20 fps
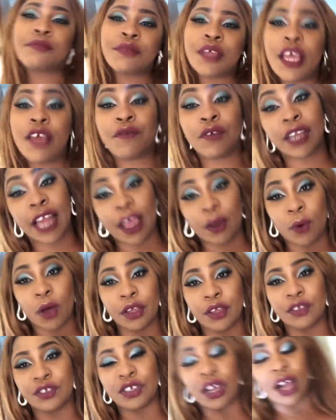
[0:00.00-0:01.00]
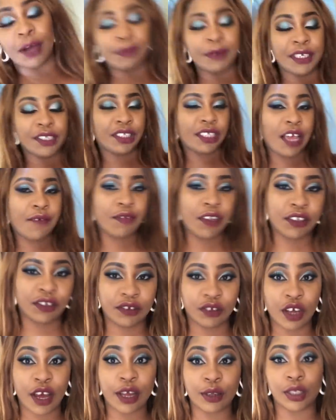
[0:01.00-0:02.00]
If you like what you saw, please give this
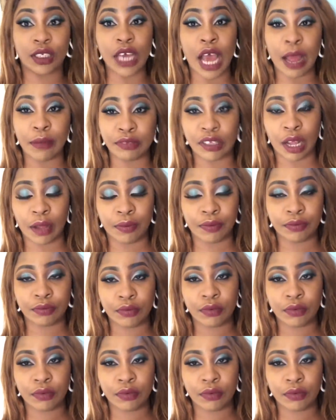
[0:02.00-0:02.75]
video a thumbs up.